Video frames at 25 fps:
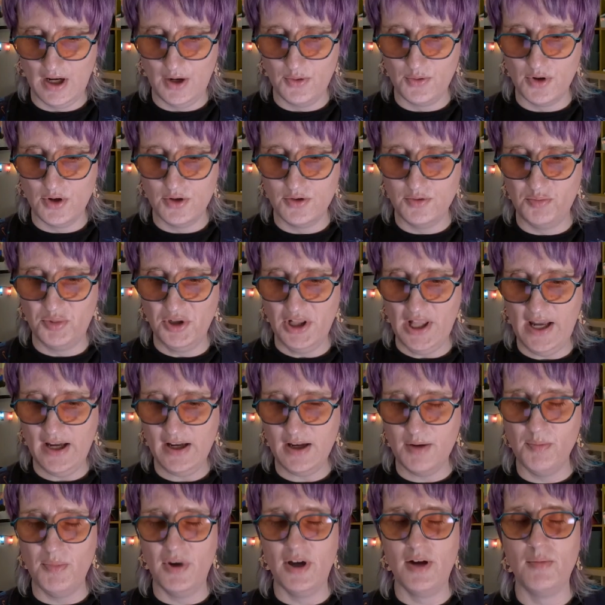I rode
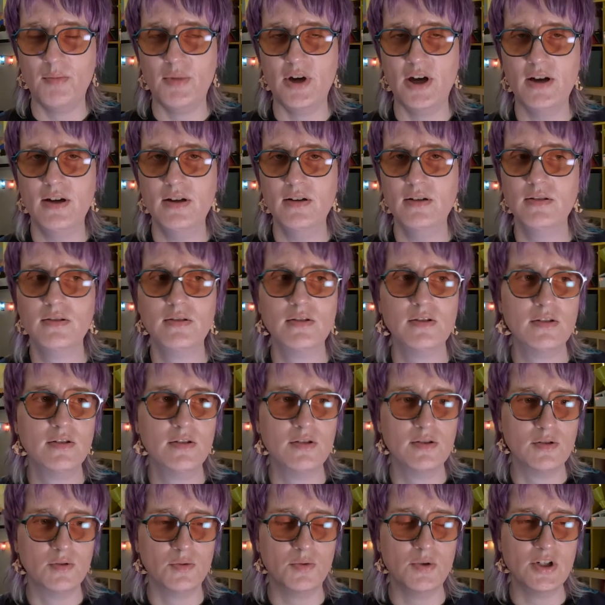Black Mamba,
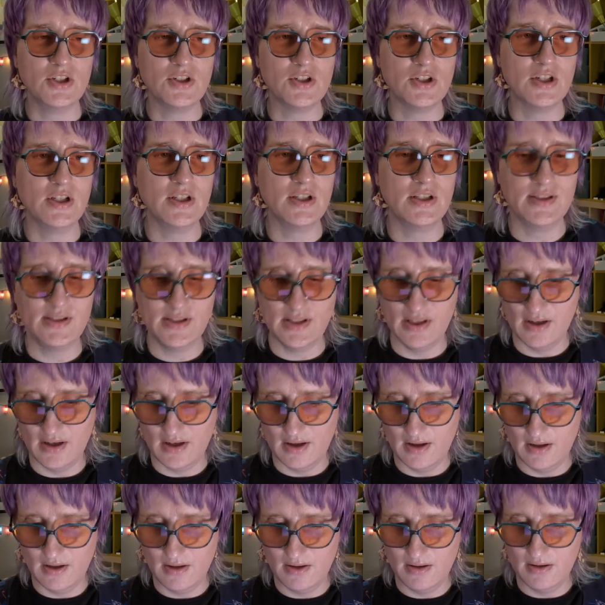which is
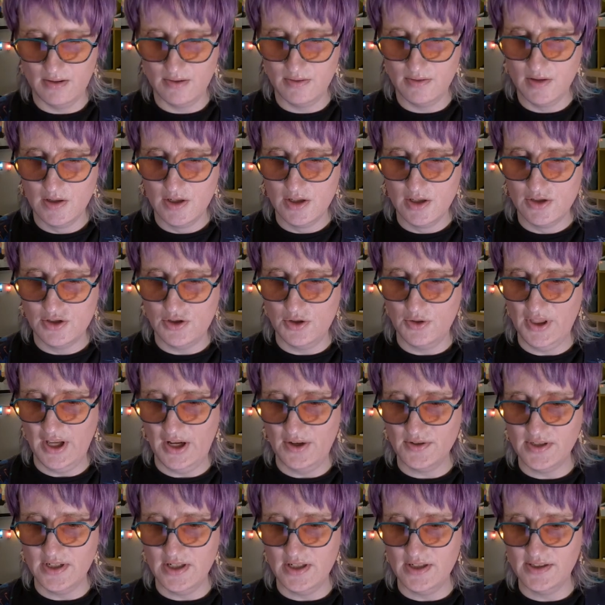uh, two
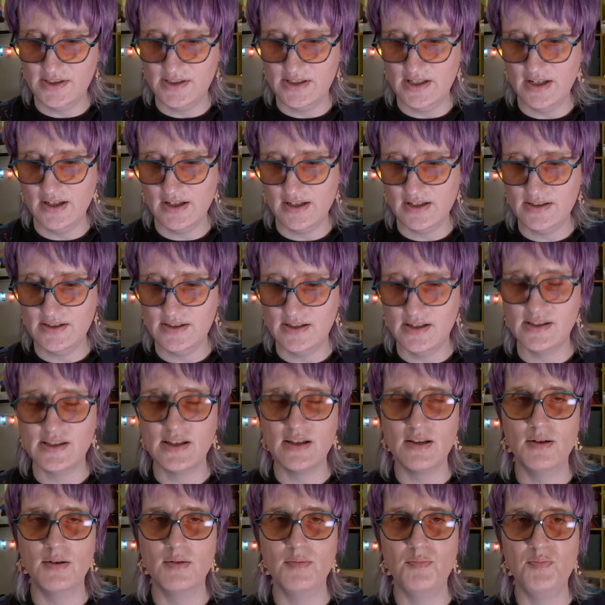thousand six. It's
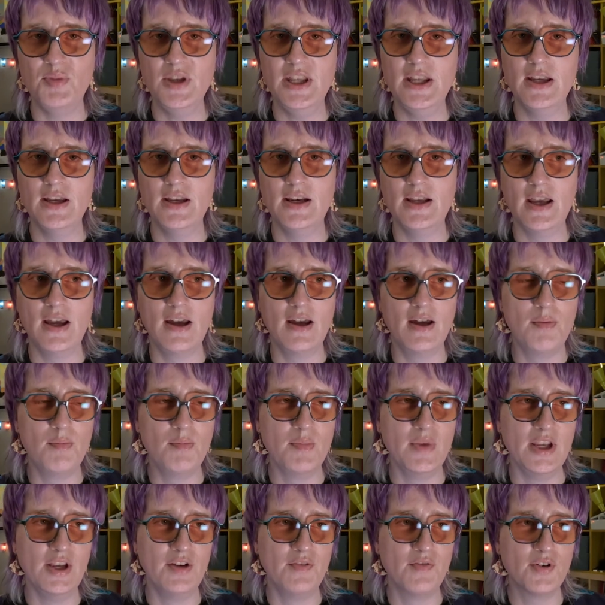a B and
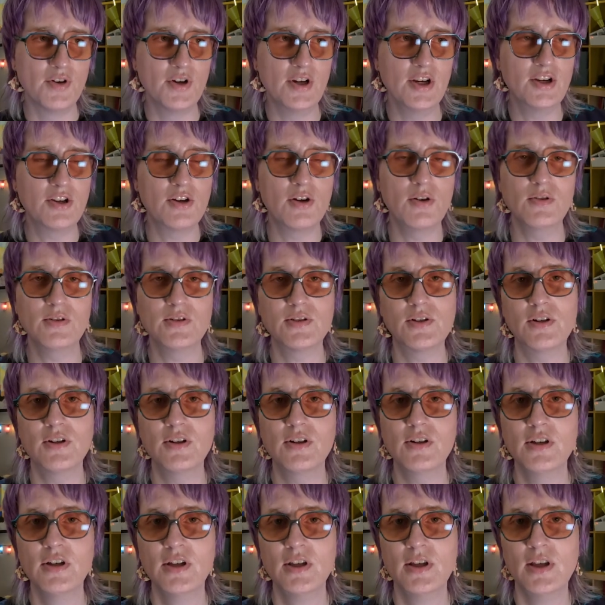M inverted
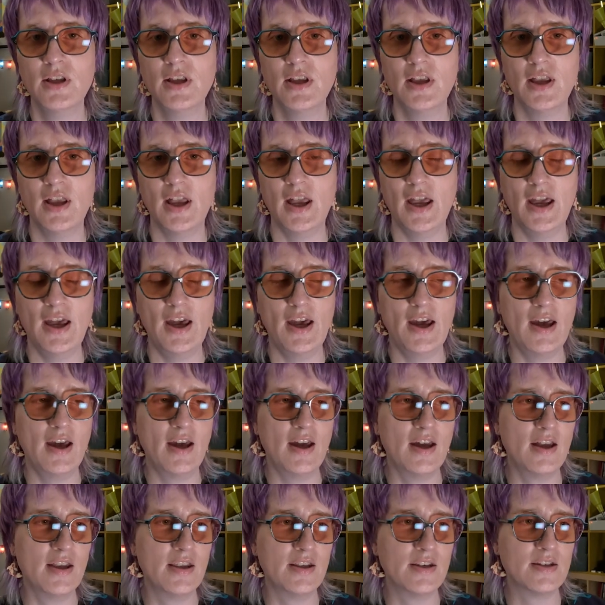coaster.
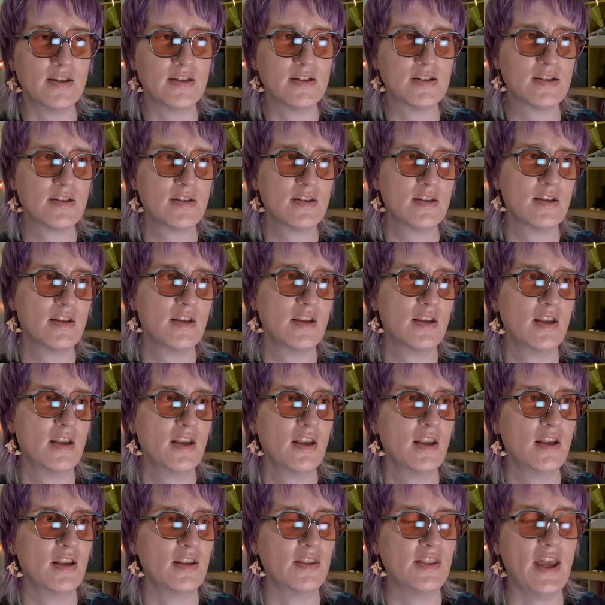And
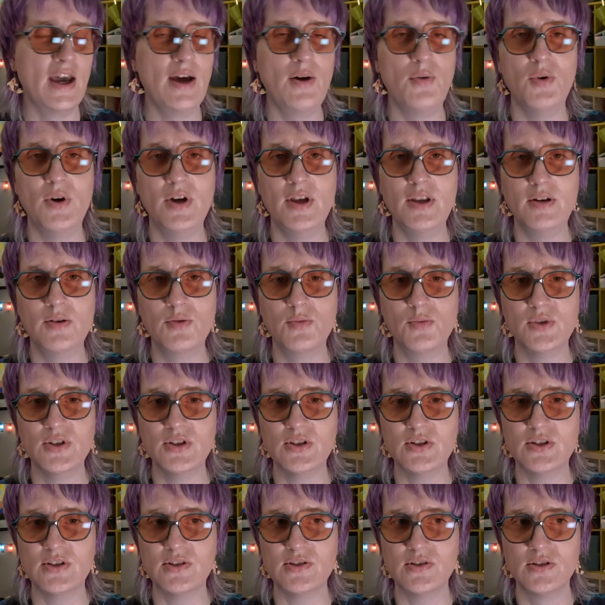that one
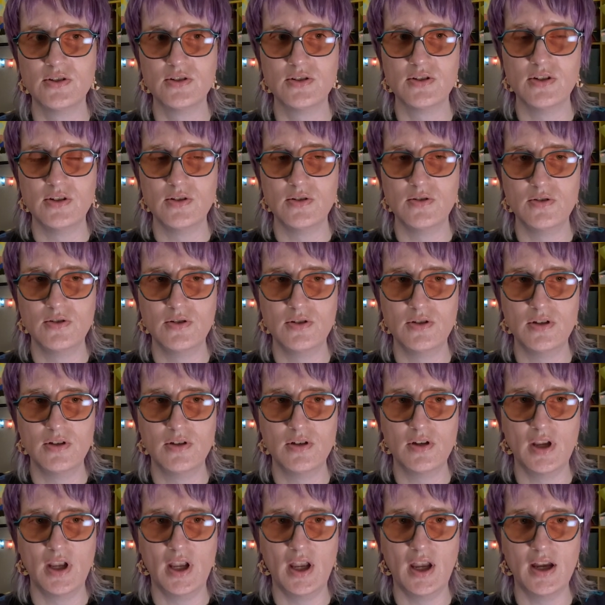was
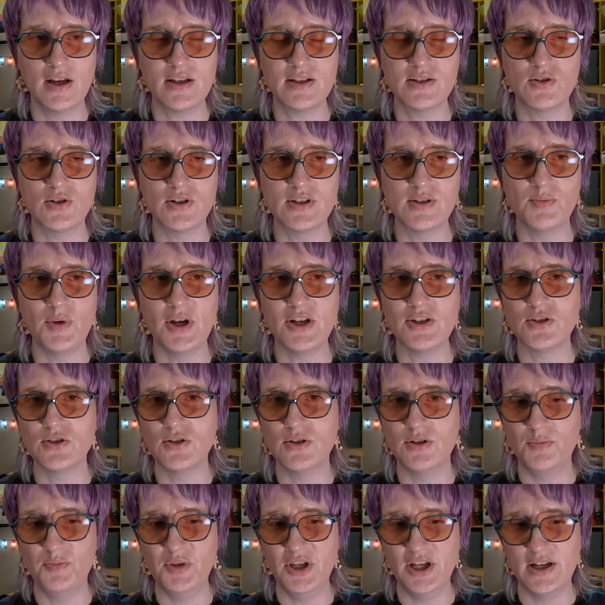extra
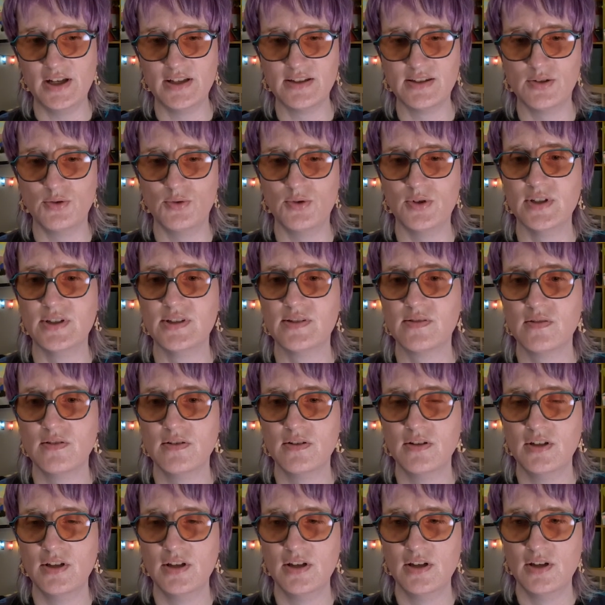special because it was
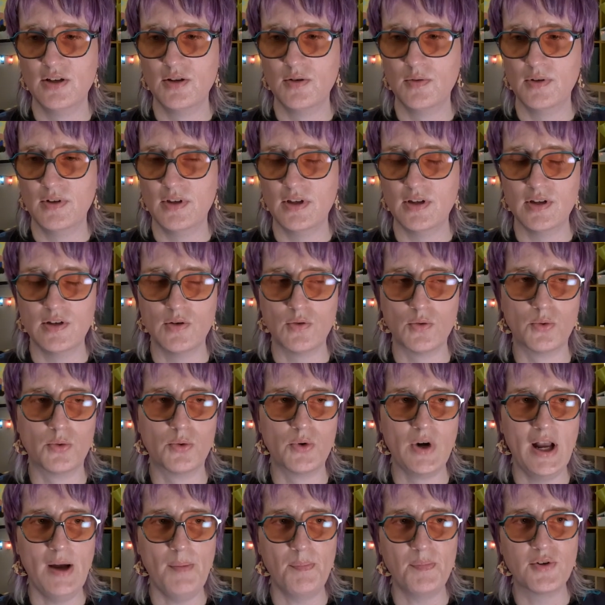
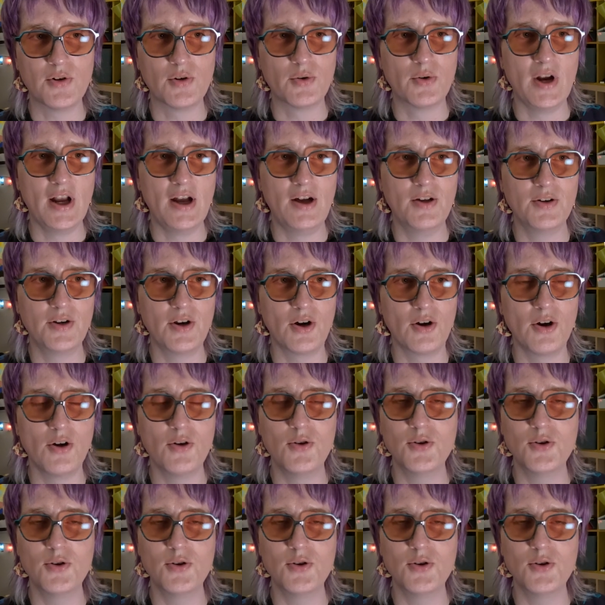wrapped around our